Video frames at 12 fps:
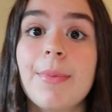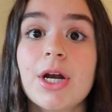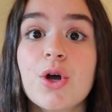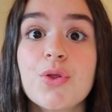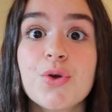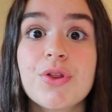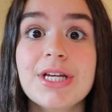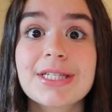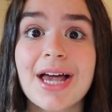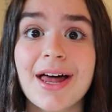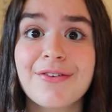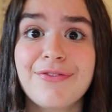I'm gonna go through these
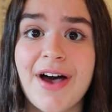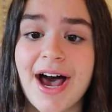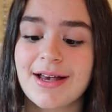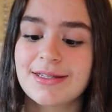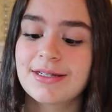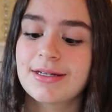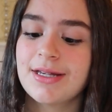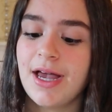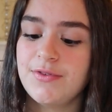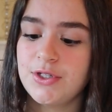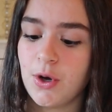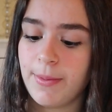kind of fast because I
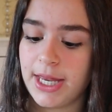have so